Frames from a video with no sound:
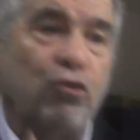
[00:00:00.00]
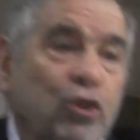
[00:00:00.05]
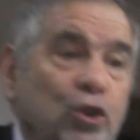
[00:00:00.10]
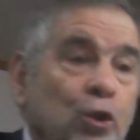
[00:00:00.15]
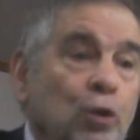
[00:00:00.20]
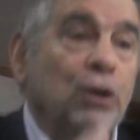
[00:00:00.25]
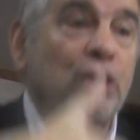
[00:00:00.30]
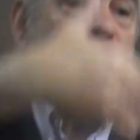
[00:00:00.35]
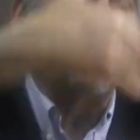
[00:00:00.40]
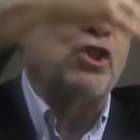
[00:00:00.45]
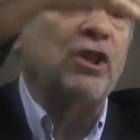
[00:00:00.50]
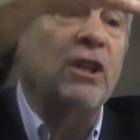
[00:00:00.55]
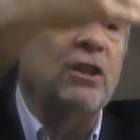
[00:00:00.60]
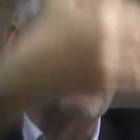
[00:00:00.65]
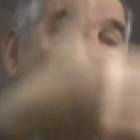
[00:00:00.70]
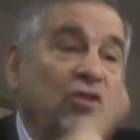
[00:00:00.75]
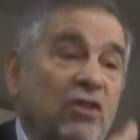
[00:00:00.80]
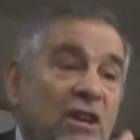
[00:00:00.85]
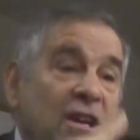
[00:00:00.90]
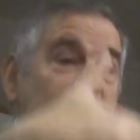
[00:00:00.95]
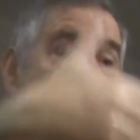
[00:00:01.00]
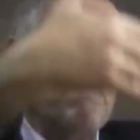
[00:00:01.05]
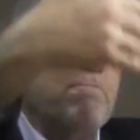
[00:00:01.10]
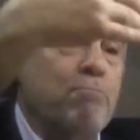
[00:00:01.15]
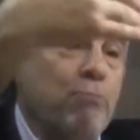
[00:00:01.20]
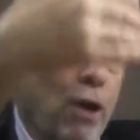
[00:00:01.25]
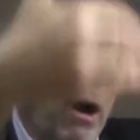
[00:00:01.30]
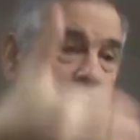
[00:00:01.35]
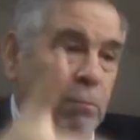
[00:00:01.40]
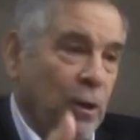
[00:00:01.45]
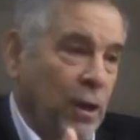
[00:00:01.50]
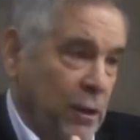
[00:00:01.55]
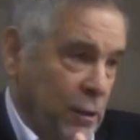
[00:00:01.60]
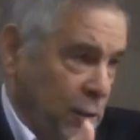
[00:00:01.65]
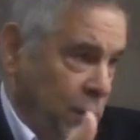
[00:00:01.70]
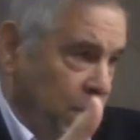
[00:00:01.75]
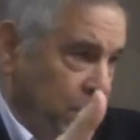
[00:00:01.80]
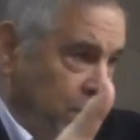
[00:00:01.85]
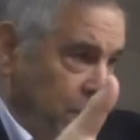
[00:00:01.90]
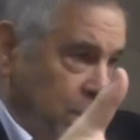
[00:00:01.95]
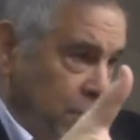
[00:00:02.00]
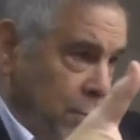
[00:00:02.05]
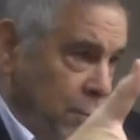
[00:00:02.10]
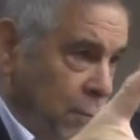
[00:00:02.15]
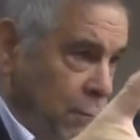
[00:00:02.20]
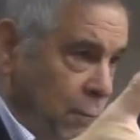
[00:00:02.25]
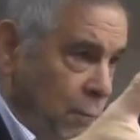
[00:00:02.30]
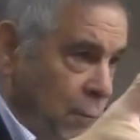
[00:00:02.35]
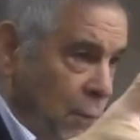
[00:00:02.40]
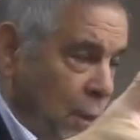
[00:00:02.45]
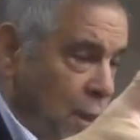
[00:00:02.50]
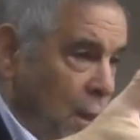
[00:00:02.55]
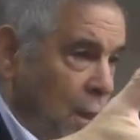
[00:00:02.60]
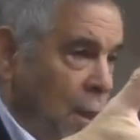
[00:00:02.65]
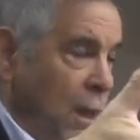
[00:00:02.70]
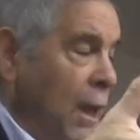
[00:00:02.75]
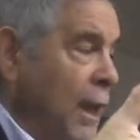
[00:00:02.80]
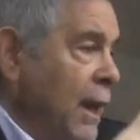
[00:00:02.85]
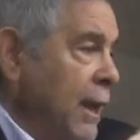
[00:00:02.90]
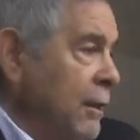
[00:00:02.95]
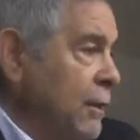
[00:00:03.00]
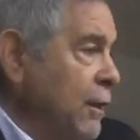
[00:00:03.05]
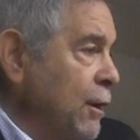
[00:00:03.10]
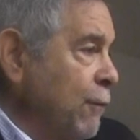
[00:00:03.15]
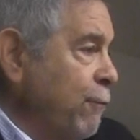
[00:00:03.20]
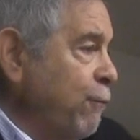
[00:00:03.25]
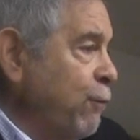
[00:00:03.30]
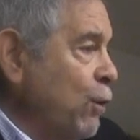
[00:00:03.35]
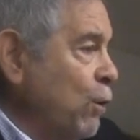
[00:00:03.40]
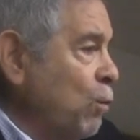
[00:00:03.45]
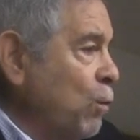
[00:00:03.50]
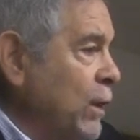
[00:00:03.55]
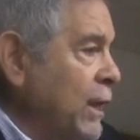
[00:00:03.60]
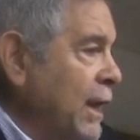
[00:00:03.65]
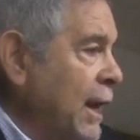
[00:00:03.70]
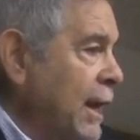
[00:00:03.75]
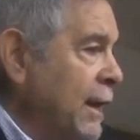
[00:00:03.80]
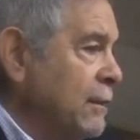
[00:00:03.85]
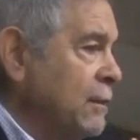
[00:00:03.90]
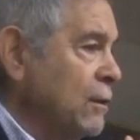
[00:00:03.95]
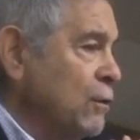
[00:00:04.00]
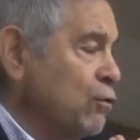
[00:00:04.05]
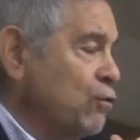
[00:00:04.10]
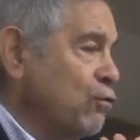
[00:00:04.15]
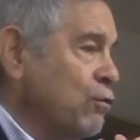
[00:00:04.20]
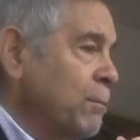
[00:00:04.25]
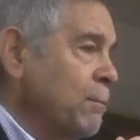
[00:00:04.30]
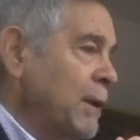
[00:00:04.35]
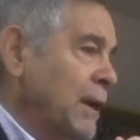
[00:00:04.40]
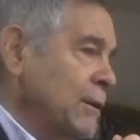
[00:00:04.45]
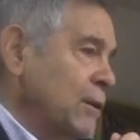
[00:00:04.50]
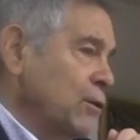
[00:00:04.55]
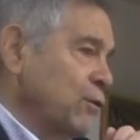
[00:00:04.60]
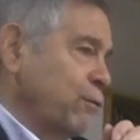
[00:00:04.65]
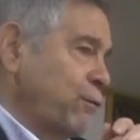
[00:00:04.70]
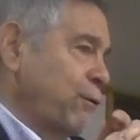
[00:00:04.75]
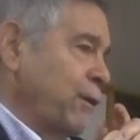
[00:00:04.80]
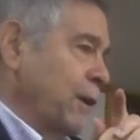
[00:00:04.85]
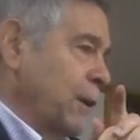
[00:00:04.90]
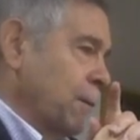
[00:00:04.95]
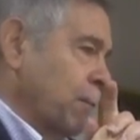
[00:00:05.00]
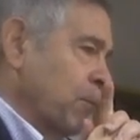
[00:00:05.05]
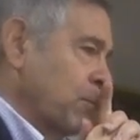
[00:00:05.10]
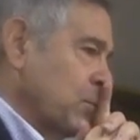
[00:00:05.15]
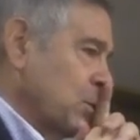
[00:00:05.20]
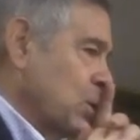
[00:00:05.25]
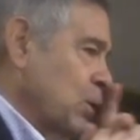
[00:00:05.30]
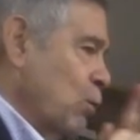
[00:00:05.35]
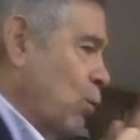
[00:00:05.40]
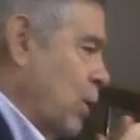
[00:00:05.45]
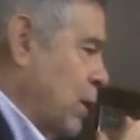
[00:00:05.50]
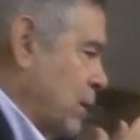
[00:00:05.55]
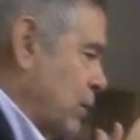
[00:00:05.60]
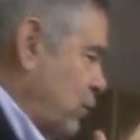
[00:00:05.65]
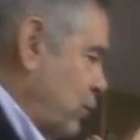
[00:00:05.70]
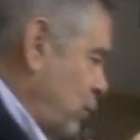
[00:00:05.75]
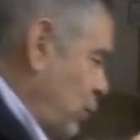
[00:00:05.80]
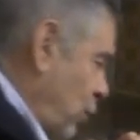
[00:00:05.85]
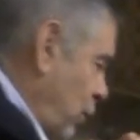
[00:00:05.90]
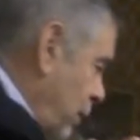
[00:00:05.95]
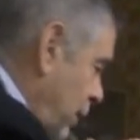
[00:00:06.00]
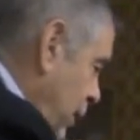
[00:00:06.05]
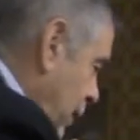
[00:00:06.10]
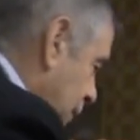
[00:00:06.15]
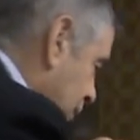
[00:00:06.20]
Jewishness in public. And therefore we had this tremendous freedom. You want a story